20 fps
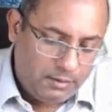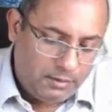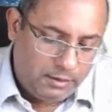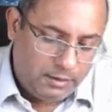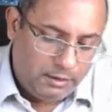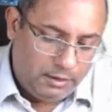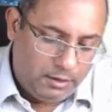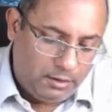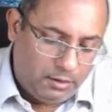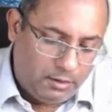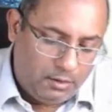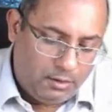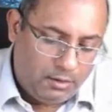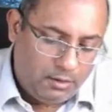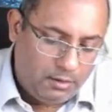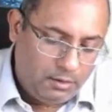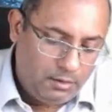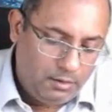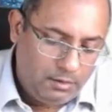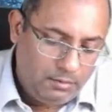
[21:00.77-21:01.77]
say they're
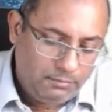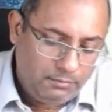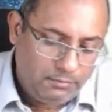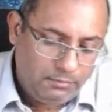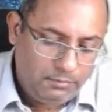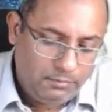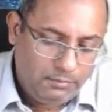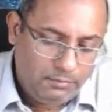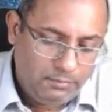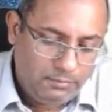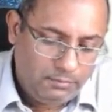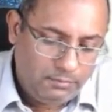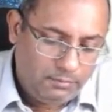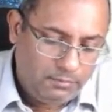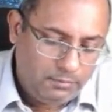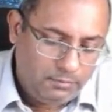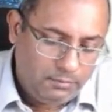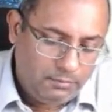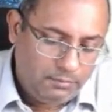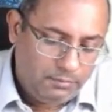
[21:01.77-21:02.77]
all
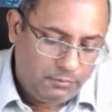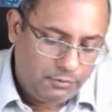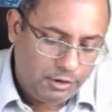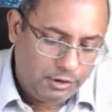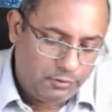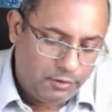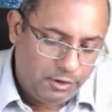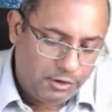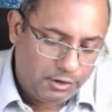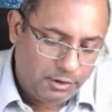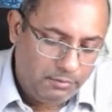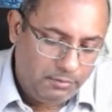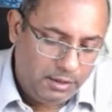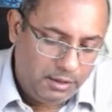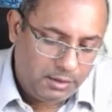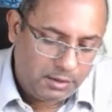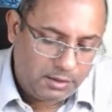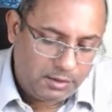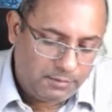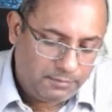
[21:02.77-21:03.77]
situation
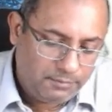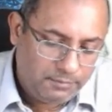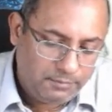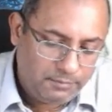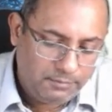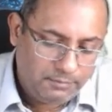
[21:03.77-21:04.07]
based.